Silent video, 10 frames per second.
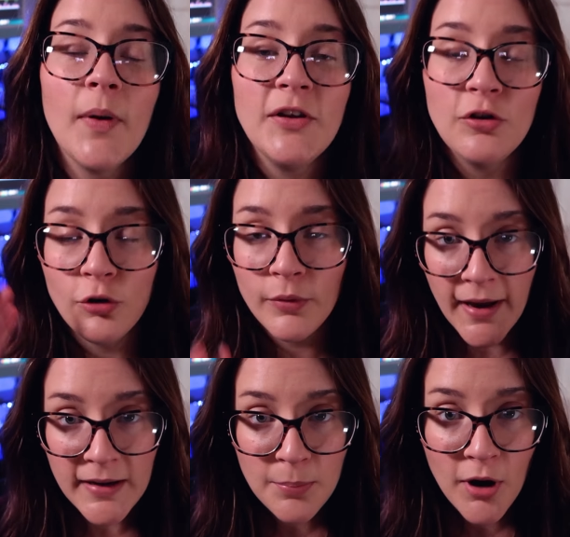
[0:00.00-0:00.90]
when you
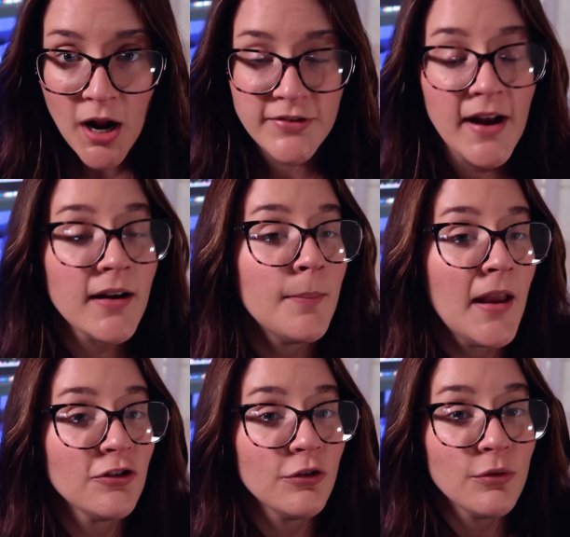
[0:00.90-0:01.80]
create a project, make
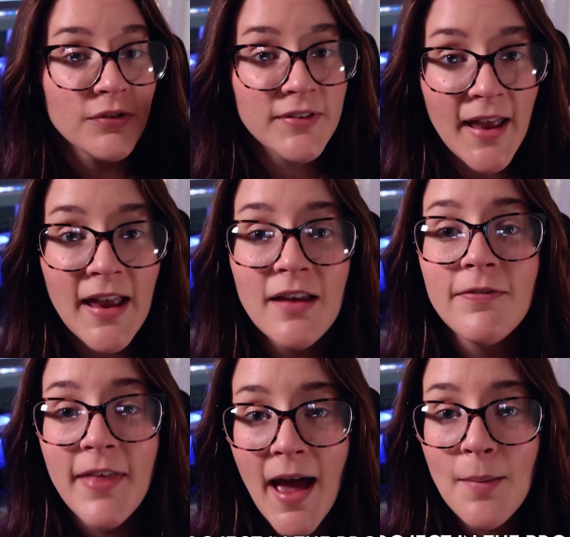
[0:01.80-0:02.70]
sure you save
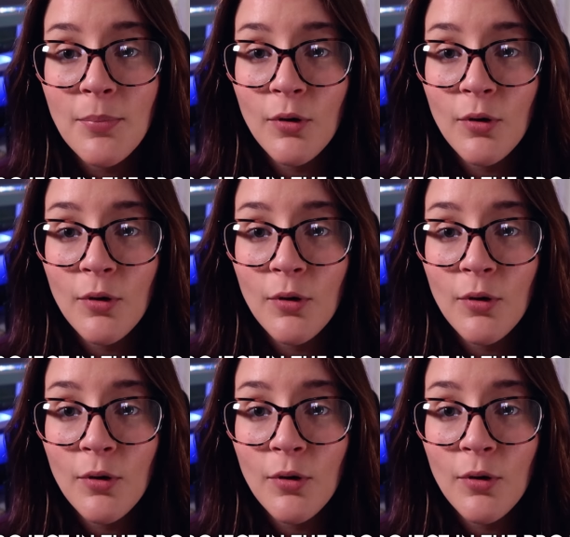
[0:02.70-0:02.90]
that